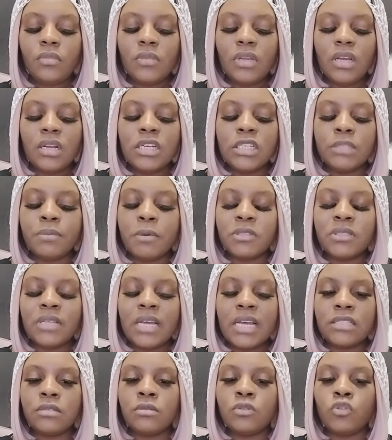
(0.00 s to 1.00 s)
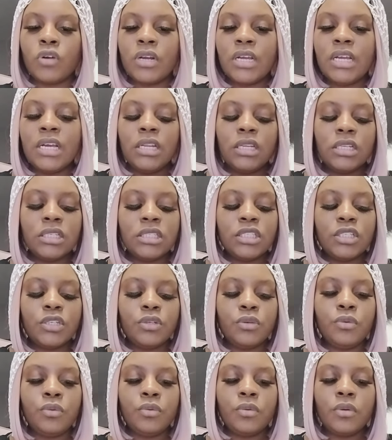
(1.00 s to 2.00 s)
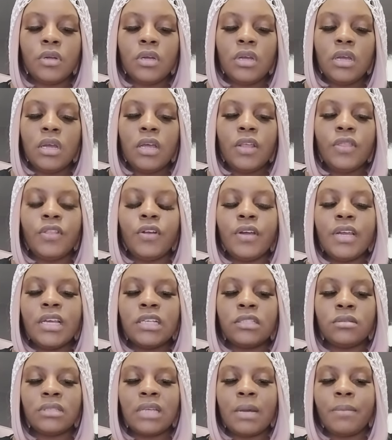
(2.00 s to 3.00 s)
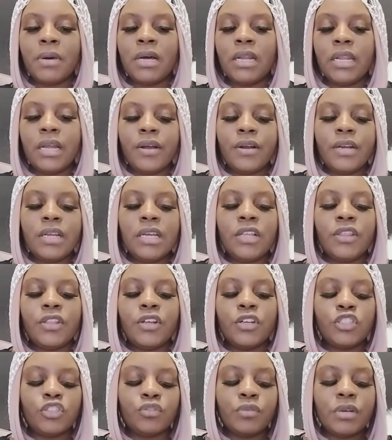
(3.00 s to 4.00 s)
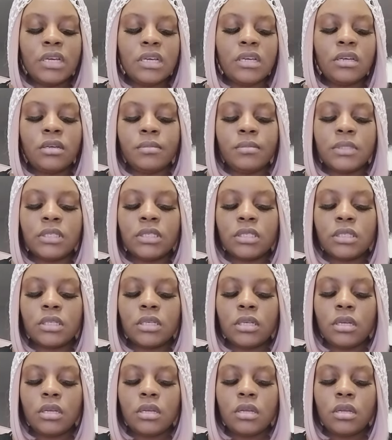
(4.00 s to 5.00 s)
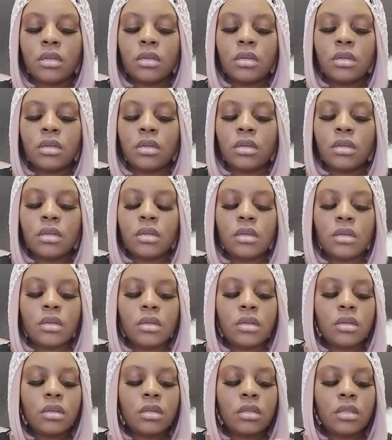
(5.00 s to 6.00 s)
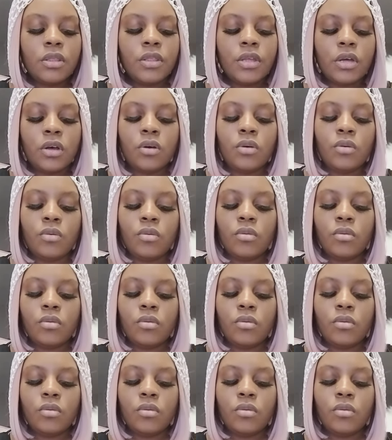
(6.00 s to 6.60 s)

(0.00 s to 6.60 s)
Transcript: This person had some sort of healing to do. They're getting some type of clarity in their dreams, though.